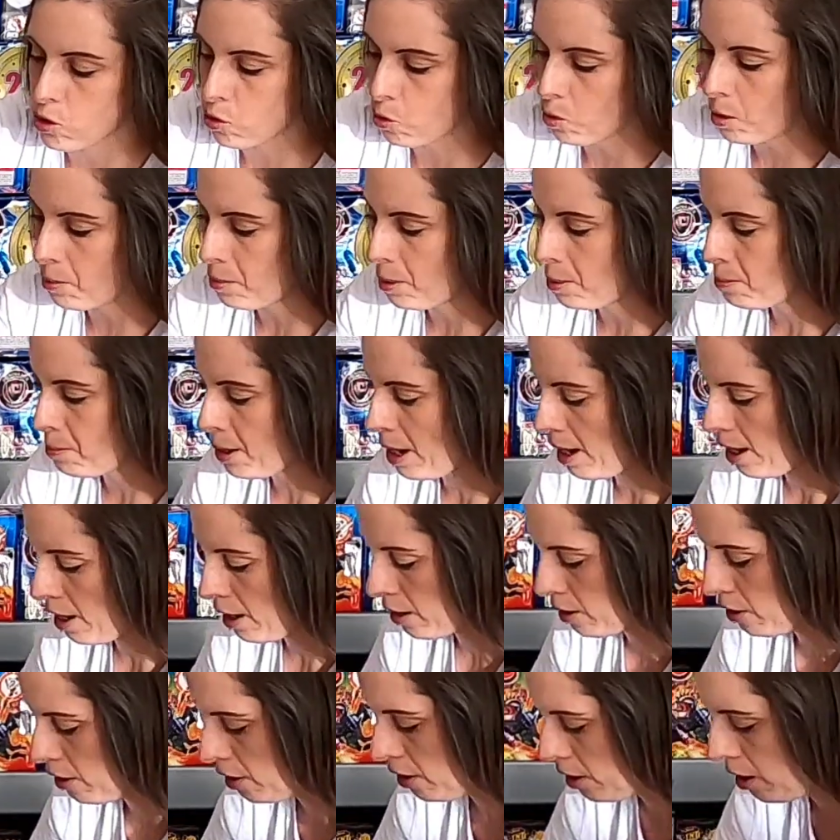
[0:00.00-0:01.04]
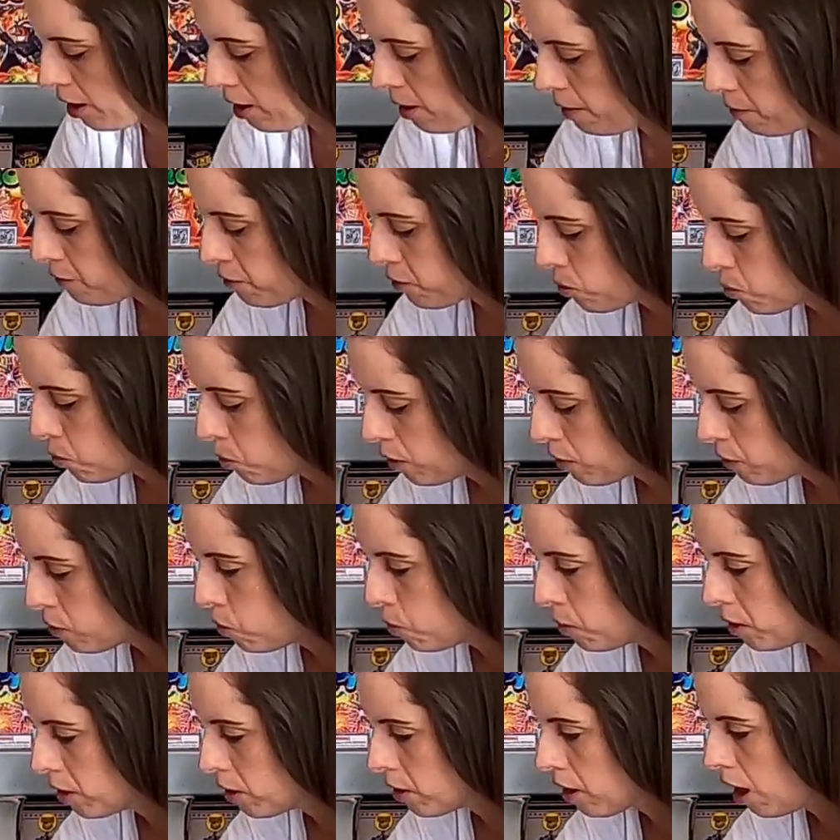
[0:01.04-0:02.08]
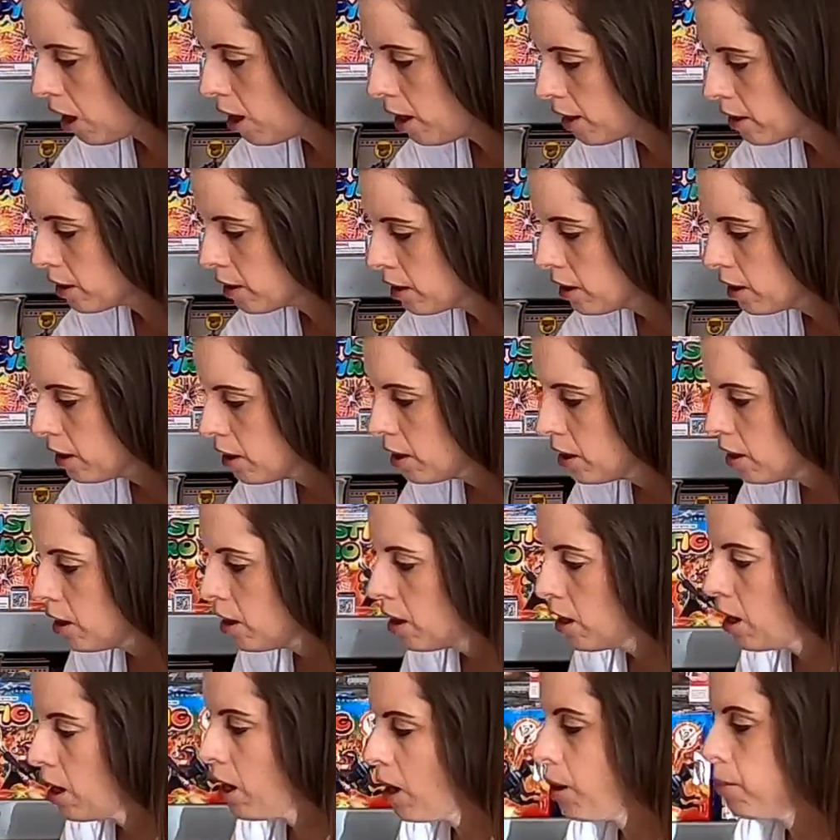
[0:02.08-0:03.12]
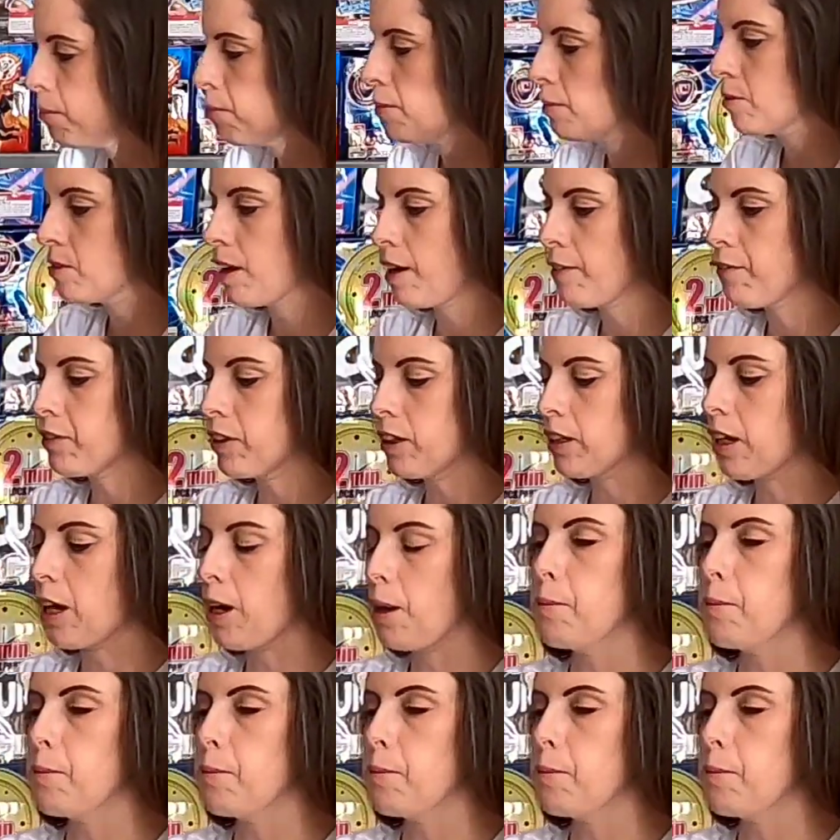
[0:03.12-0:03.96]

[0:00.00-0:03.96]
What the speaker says: assortment pack for $149. Definitely